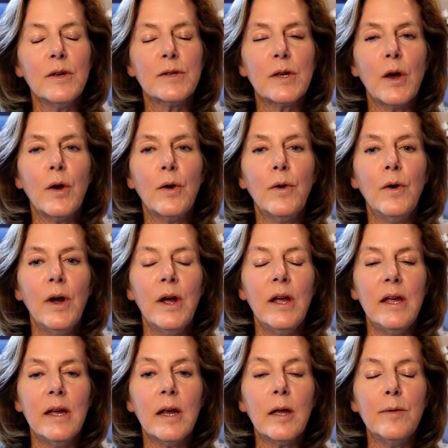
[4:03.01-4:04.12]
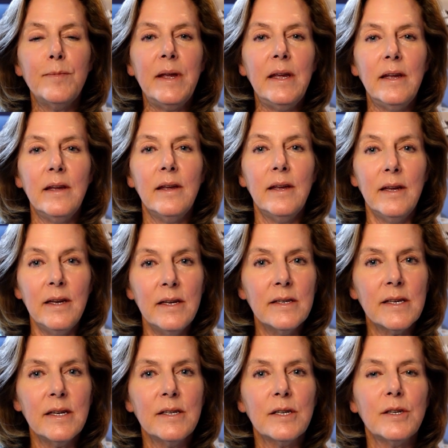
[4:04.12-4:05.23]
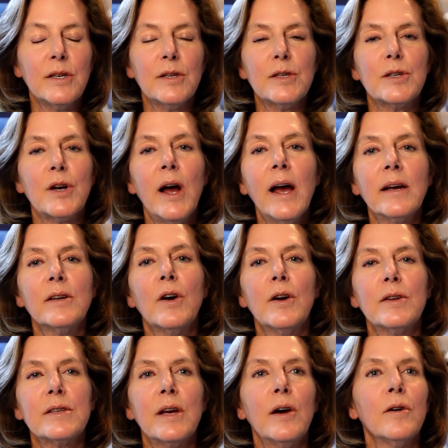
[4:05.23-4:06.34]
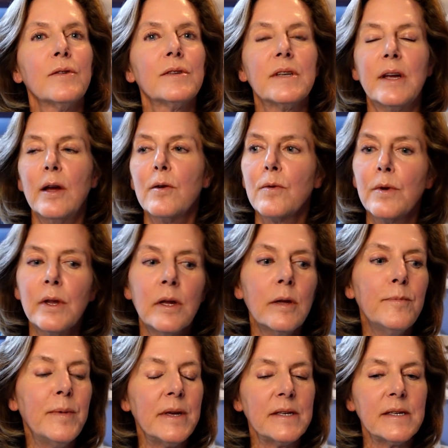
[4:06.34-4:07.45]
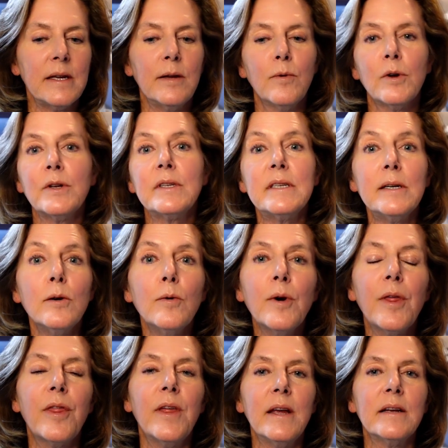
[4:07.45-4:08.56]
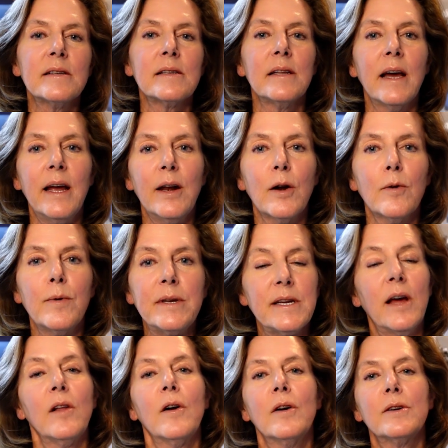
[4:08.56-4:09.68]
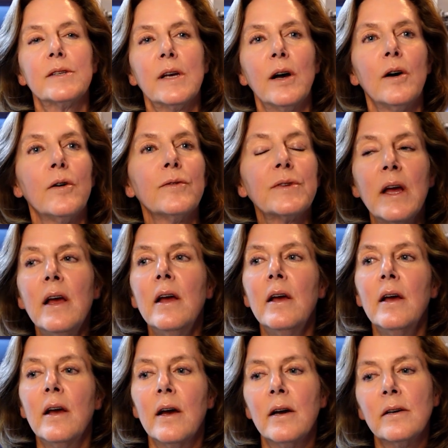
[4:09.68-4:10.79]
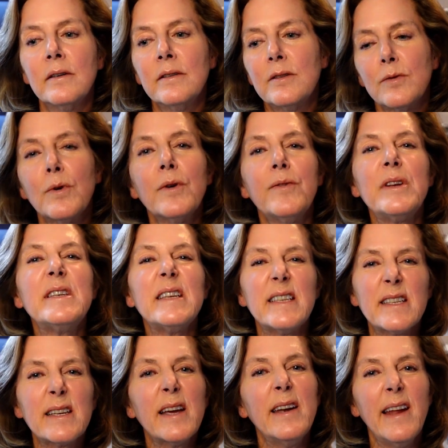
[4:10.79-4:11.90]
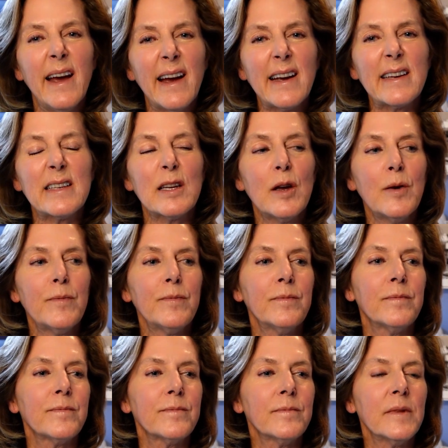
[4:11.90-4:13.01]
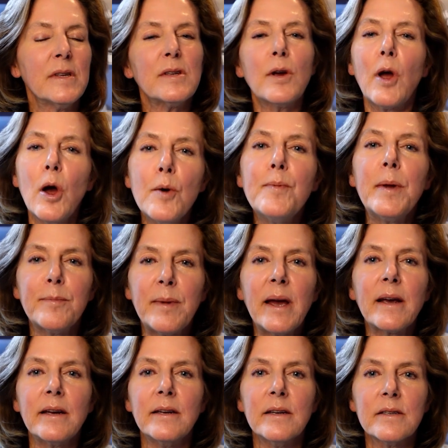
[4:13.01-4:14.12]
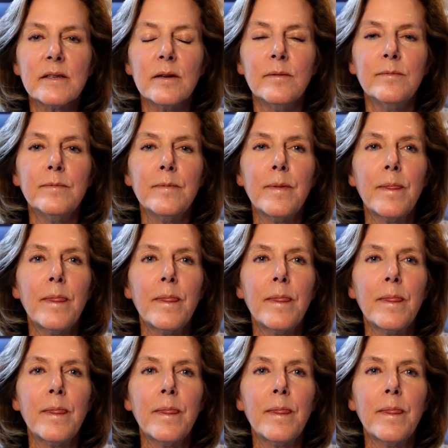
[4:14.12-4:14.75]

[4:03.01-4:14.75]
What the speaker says: so it can be easy to distract ourselves, to get really busy. We'll deal with things later, we tell ourselves. It's sort of a disconnect. It's a coping mechanism.